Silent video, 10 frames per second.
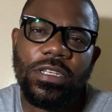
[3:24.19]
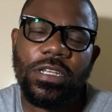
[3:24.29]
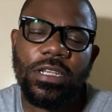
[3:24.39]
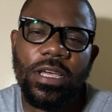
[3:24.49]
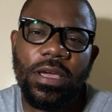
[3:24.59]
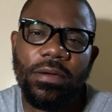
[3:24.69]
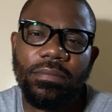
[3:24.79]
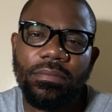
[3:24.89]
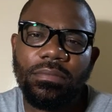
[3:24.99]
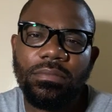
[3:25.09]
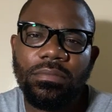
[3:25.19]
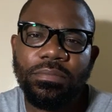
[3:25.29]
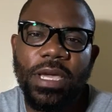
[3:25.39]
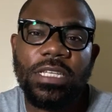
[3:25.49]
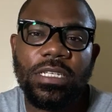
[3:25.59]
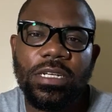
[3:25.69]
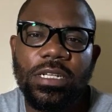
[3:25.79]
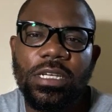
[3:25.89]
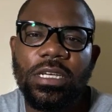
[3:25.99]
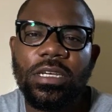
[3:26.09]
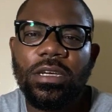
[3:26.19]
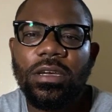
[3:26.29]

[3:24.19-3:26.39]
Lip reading: and basically